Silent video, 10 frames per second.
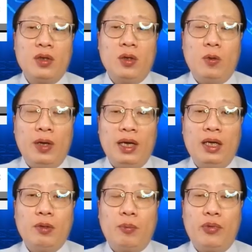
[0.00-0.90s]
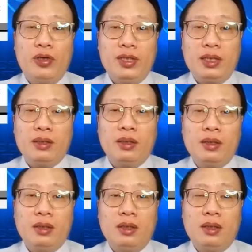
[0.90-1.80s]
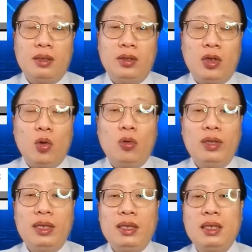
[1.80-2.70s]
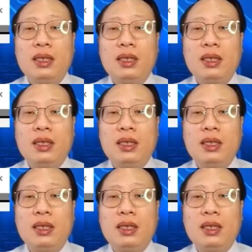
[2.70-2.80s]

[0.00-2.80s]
where it will predict not only